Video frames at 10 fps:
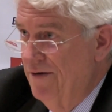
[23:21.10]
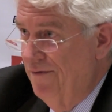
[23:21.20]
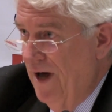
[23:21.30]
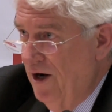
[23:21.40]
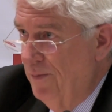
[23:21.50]

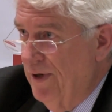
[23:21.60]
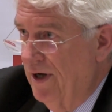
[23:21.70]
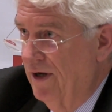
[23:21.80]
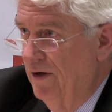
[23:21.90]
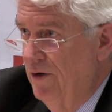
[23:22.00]

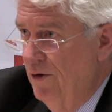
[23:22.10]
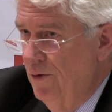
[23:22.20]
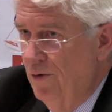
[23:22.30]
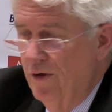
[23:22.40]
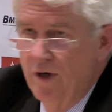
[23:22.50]
developing
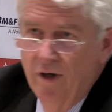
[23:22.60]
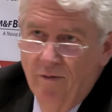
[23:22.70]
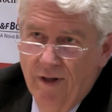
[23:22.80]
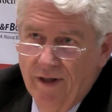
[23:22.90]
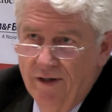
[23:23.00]
new,
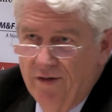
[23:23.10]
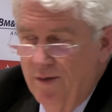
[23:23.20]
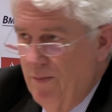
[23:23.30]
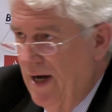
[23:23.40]
whether it's in